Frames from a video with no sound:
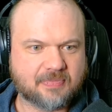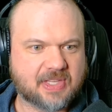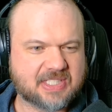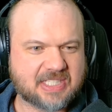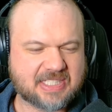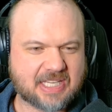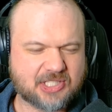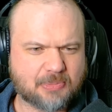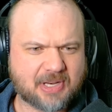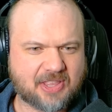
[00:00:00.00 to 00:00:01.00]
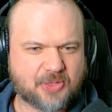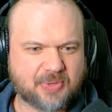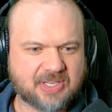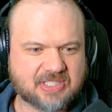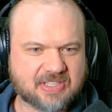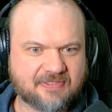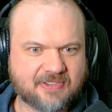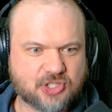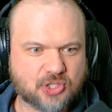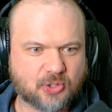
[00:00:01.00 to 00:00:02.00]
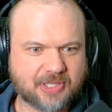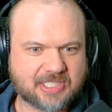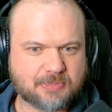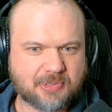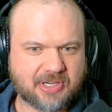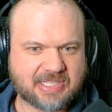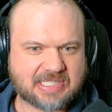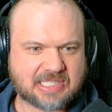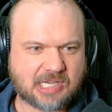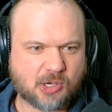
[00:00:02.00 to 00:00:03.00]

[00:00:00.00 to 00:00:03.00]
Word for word: This is Gemini 3's visual experience,